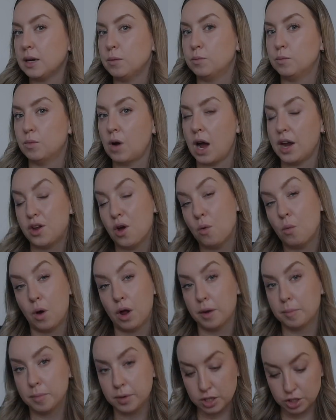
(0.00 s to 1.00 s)
I don't
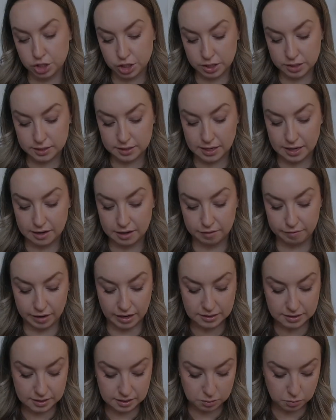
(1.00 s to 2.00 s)
want to purchase and
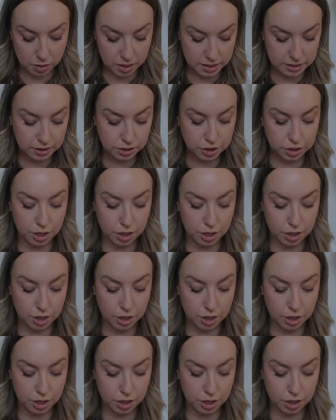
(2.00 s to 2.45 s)
invest in one.